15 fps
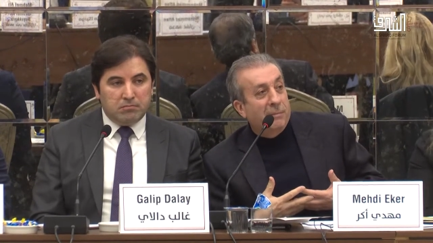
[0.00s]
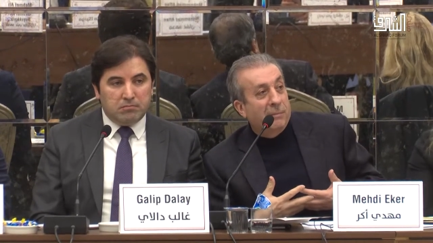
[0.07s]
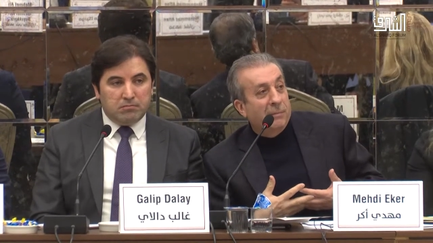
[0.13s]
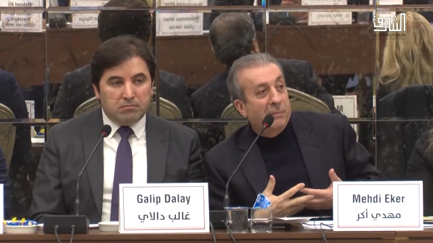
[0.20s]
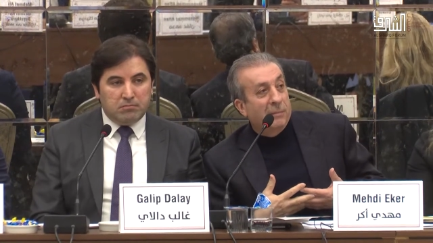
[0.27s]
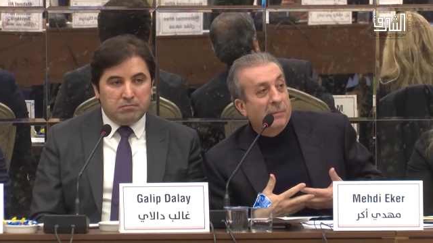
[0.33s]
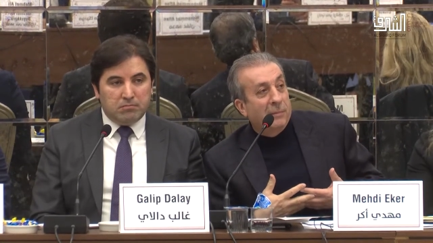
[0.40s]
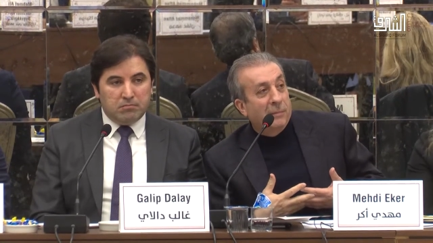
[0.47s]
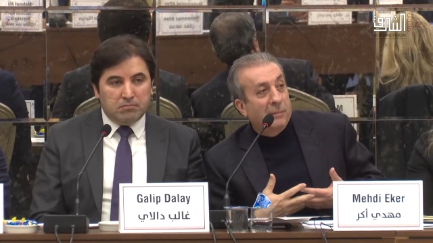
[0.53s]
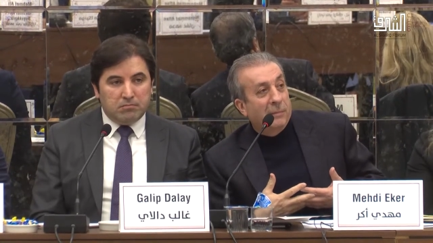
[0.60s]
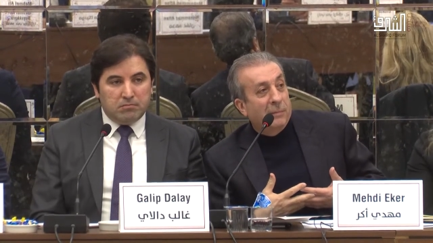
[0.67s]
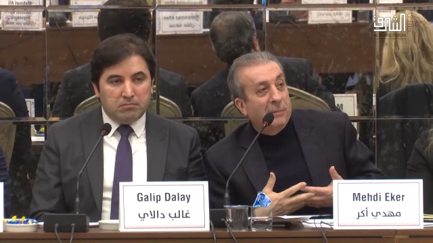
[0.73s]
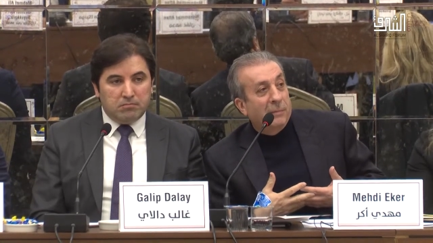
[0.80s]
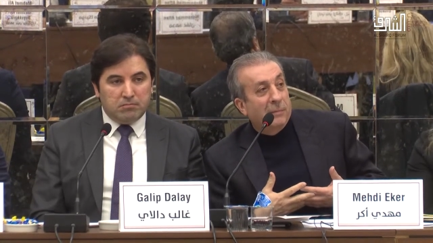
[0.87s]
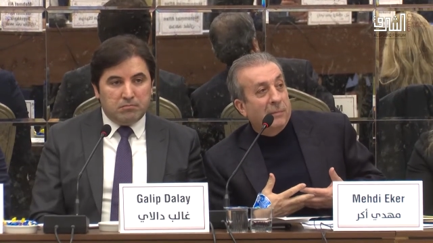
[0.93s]

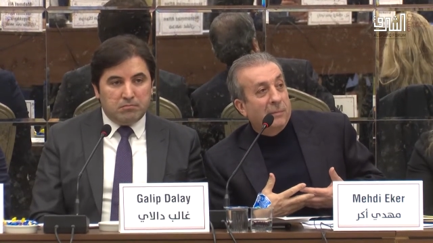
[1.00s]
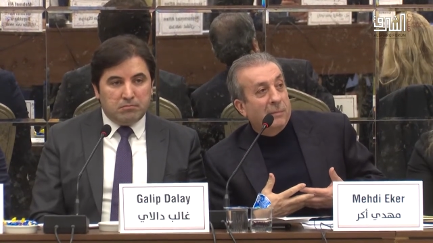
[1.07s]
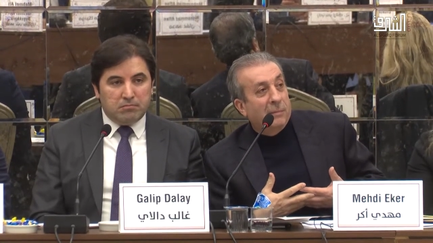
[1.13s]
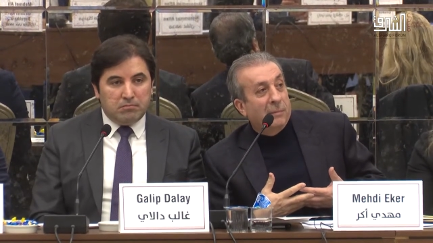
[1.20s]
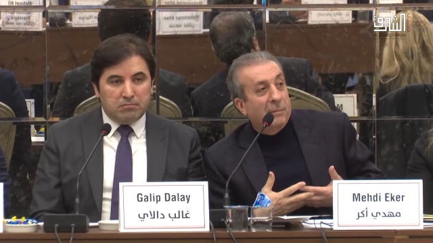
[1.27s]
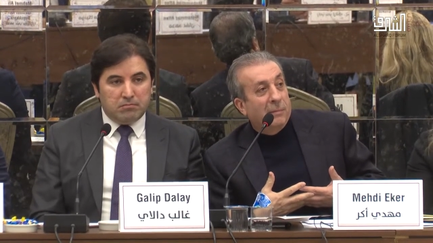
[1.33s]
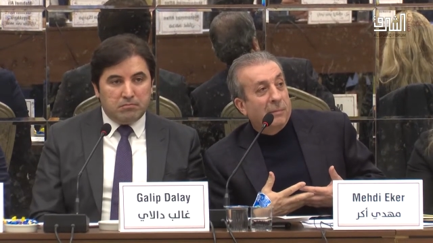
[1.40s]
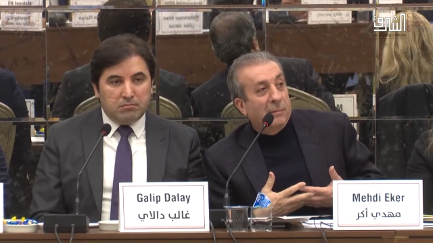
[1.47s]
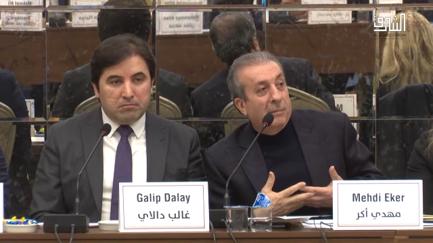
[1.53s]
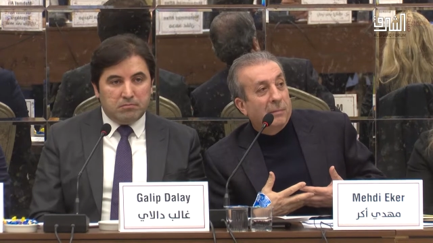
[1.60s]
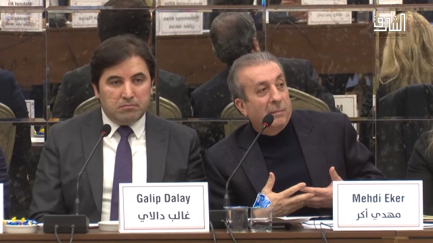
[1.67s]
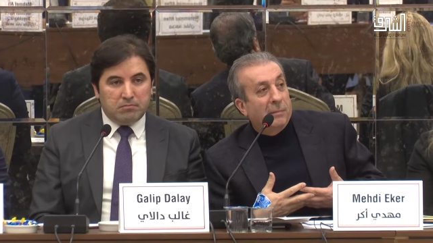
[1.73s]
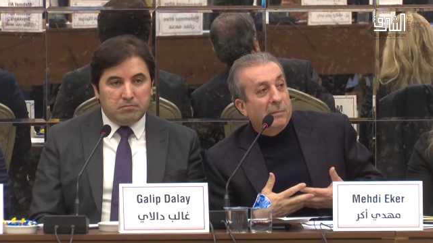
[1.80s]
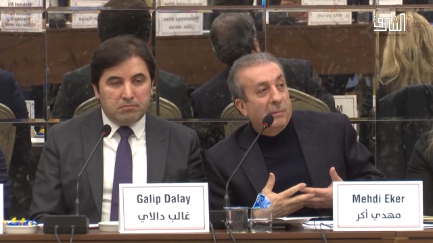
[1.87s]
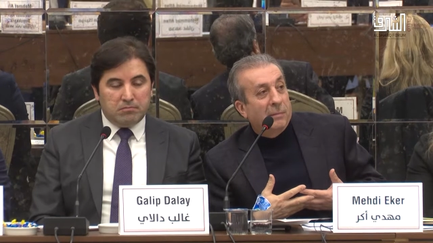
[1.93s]

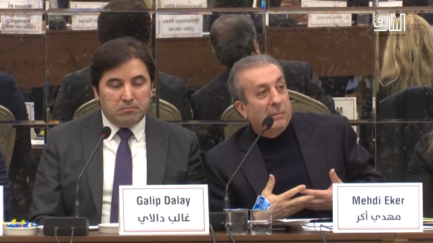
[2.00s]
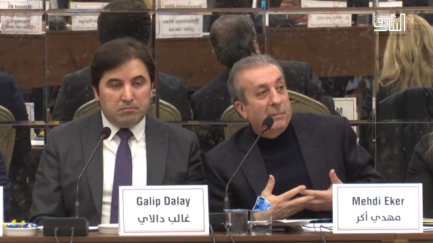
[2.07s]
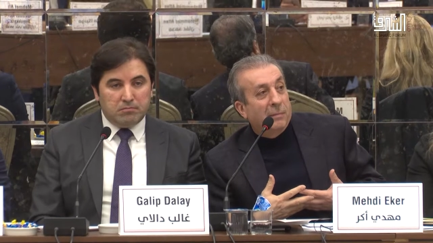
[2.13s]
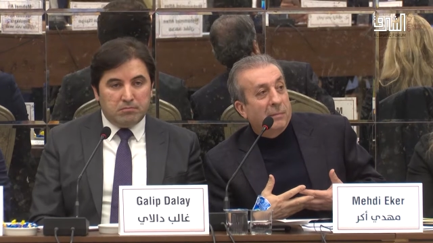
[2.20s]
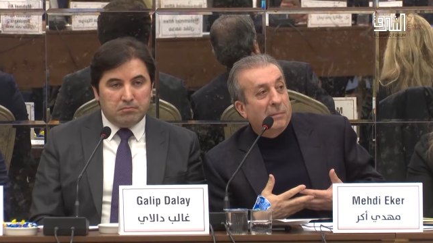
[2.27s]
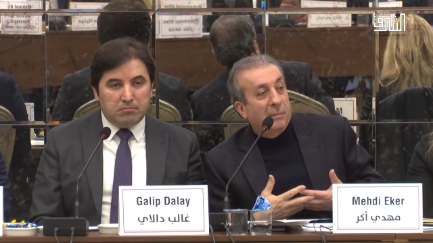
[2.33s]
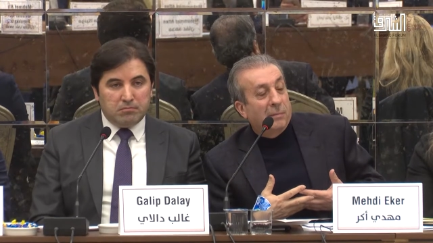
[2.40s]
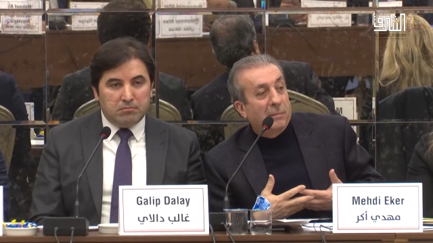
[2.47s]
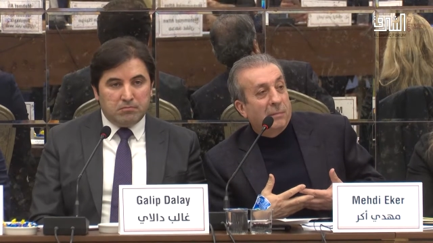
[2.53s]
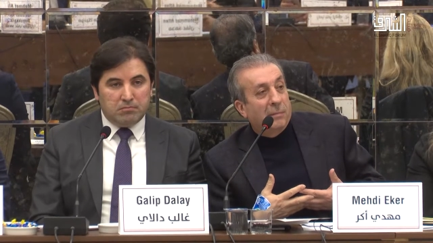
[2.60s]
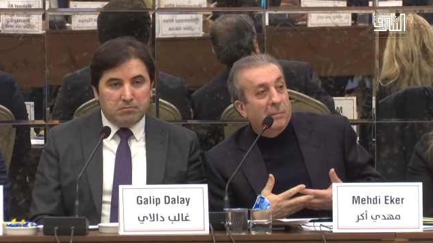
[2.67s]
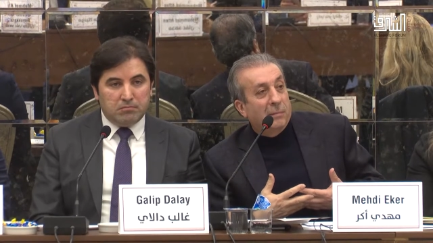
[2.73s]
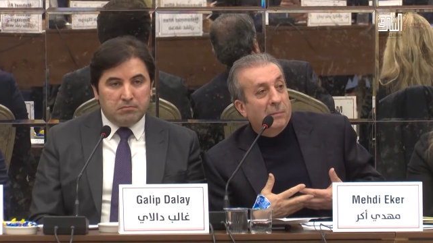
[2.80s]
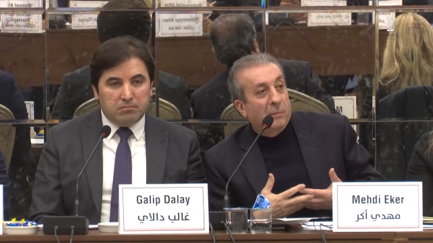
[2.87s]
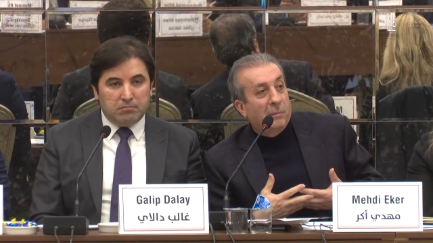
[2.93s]

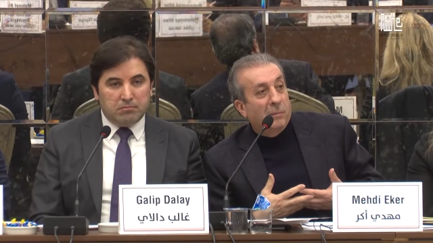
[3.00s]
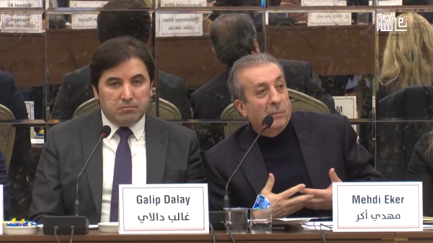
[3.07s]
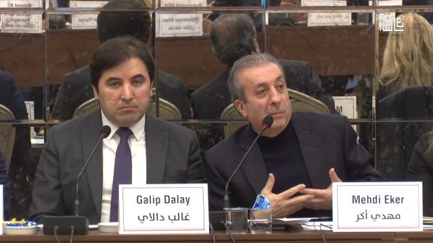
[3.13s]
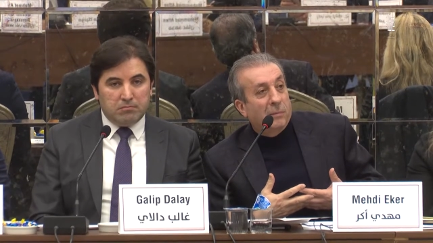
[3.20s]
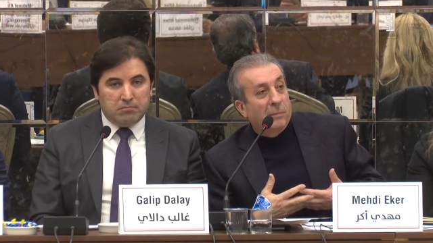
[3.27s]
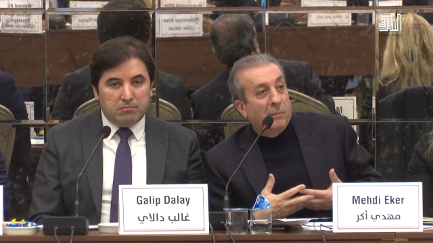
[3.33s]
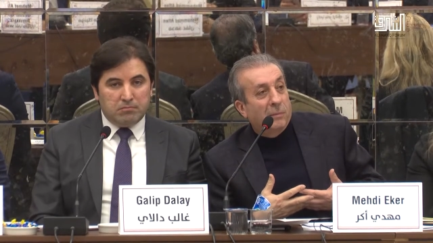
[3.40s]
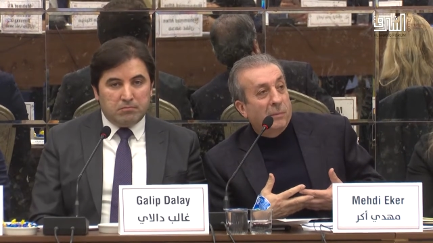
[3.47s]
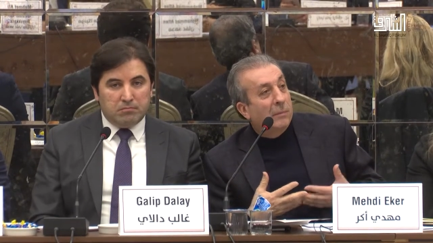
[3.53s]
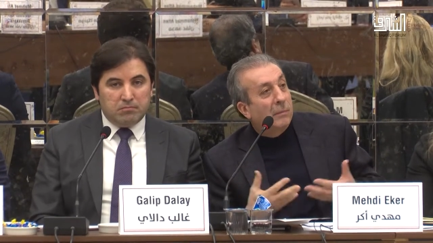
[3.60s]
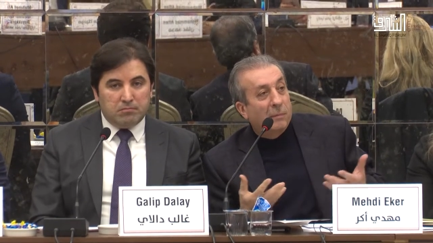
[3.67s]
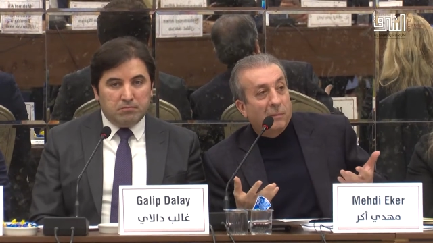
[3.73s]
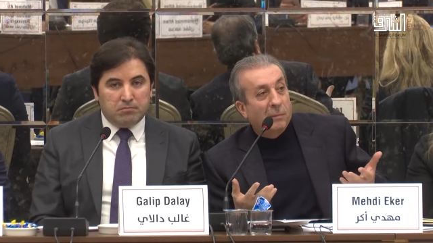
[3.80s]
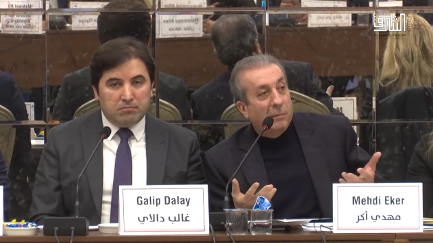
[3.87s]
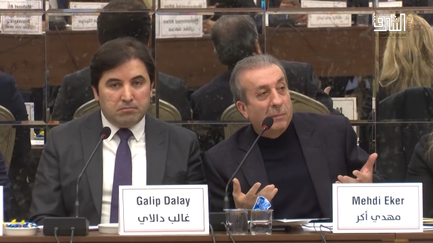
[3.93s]

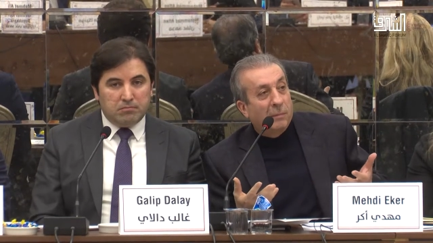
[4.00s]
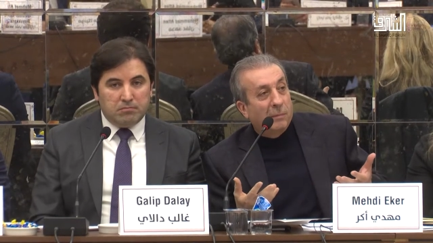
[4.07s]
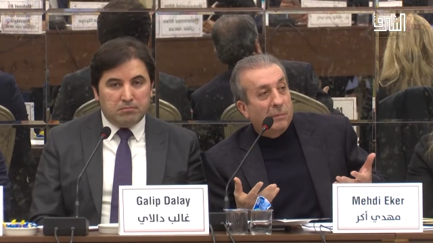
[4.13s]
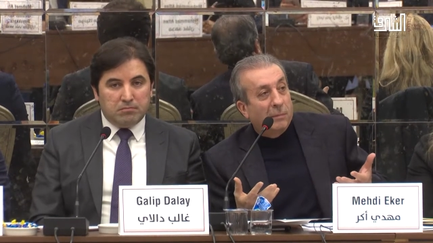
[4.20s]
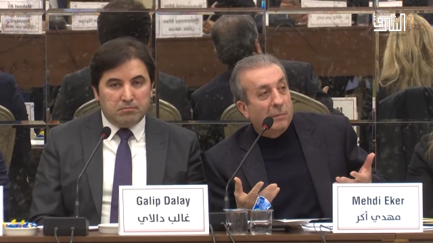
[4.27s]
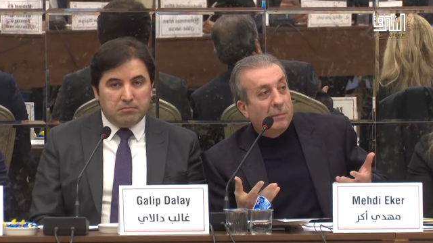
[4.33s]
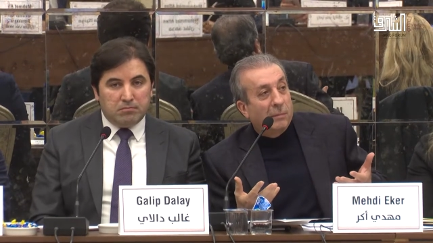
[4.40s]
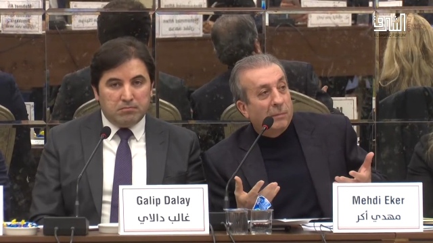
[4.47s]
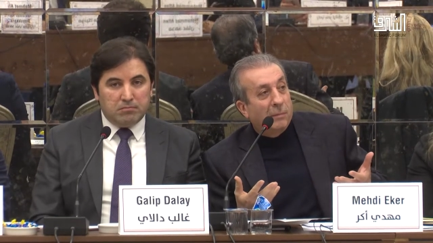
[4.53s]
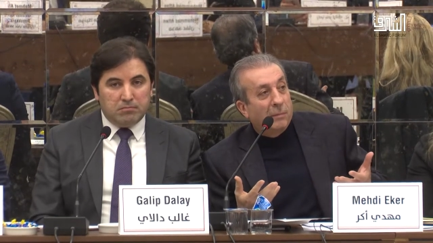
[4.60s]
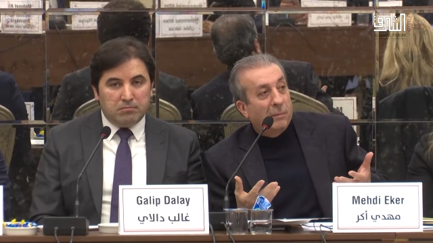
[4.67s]
(silence)